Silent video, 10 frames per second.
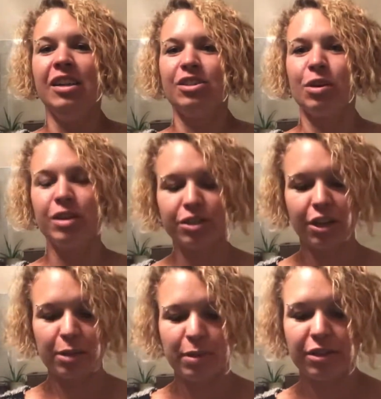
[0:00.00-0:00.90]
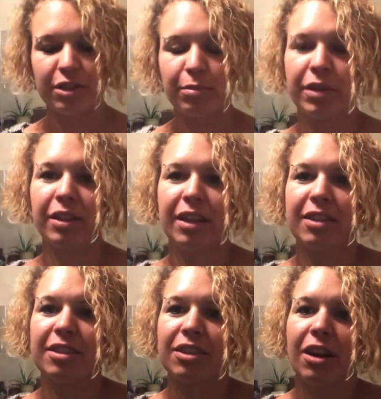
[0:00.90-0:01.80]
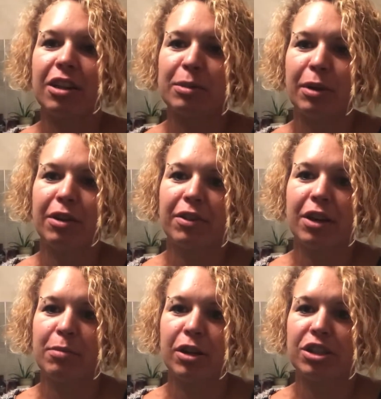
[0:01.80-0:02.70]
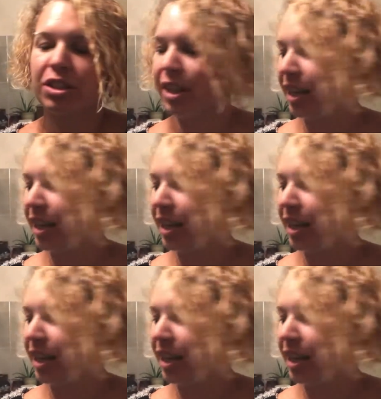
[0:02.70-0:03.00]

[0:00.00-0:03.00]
So I want to talk about something that isn't talked about very much